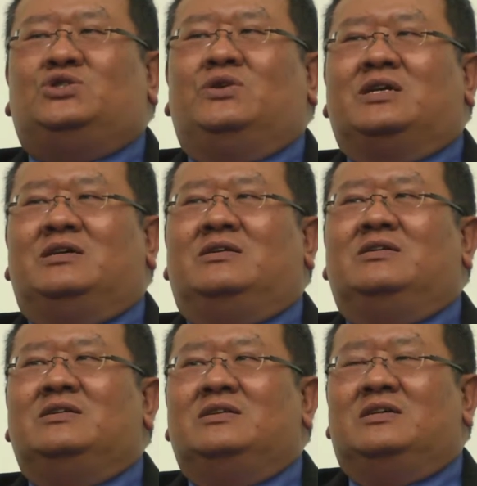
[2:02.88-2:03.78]
trigger
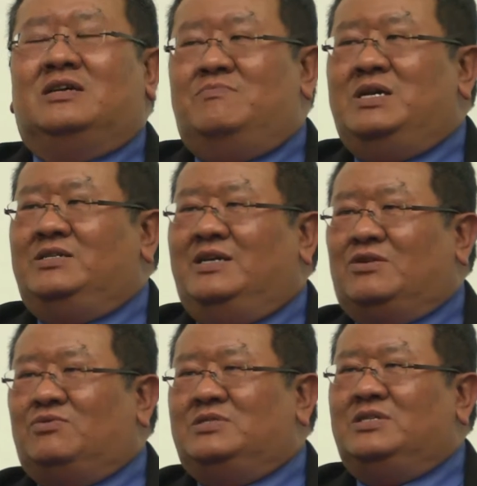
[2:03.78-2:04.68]
a major
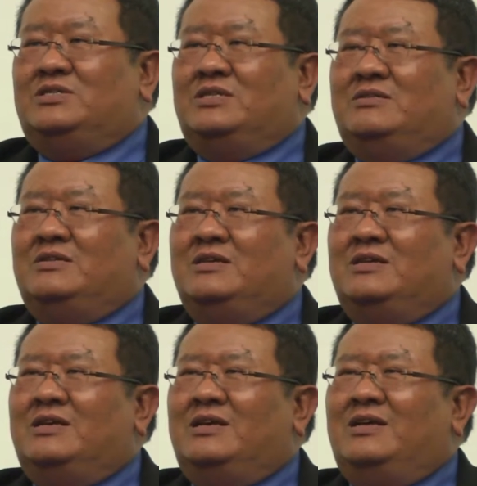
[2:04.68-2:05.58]
acquisition,
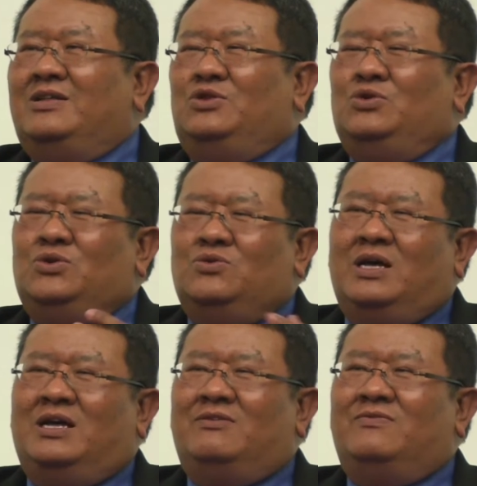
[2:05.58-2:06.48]
do you
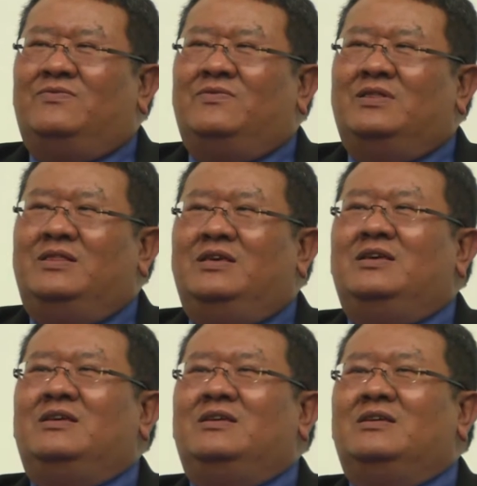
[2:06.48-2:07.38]
have
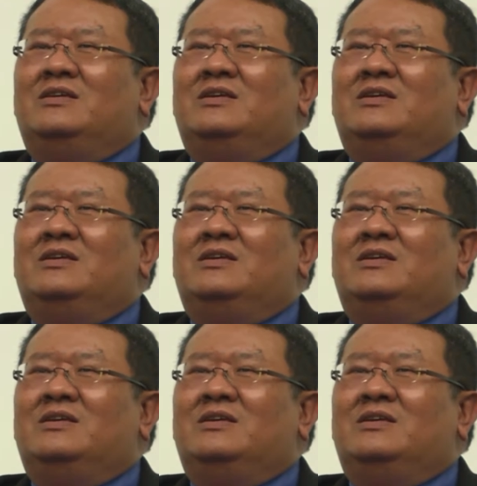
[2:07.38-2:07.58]
the